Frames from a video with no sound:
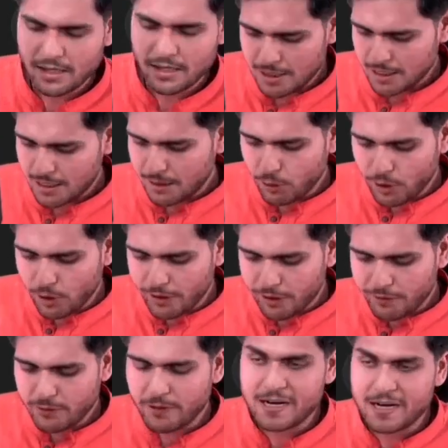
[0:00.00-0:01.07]
If you give it
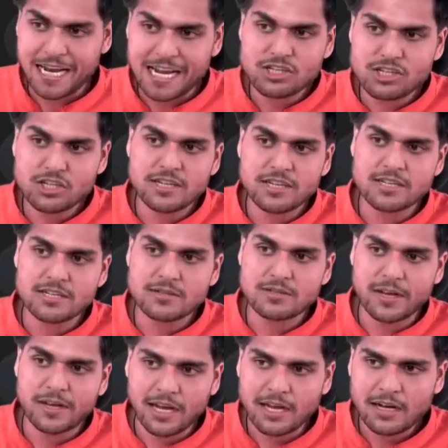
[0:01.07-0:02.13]
1H, this is 1
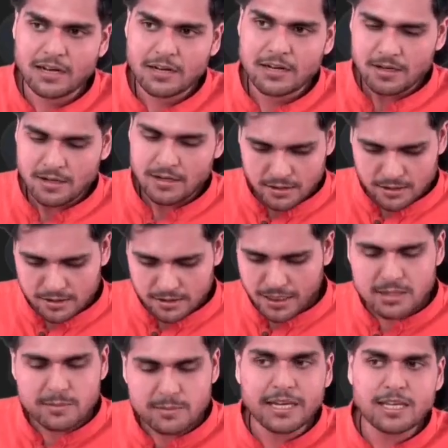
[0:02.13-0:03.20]
hour. This
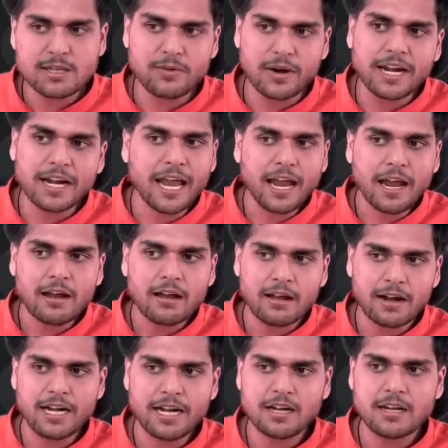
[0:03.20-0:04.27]
means 1 day,
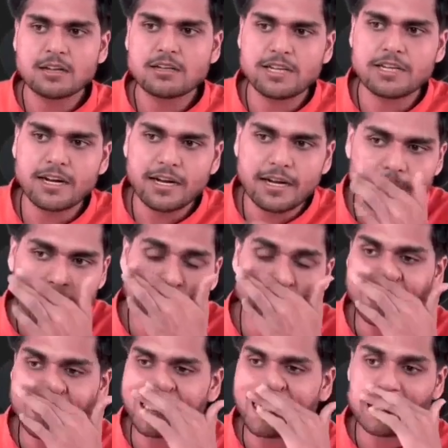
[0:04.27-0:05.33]
right? Generally we do it
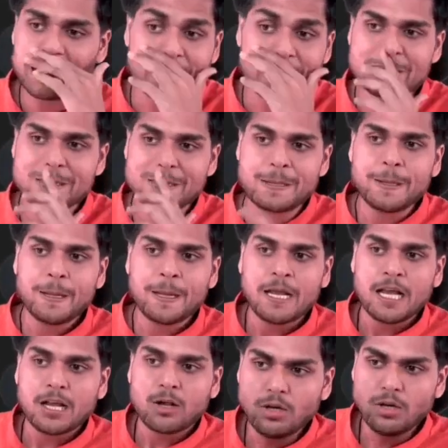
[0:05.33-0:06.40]
like this.
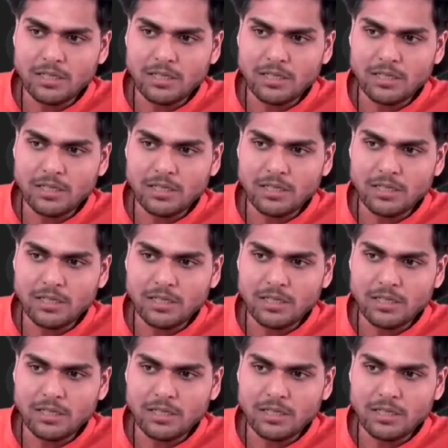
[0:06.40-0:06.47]
Cool.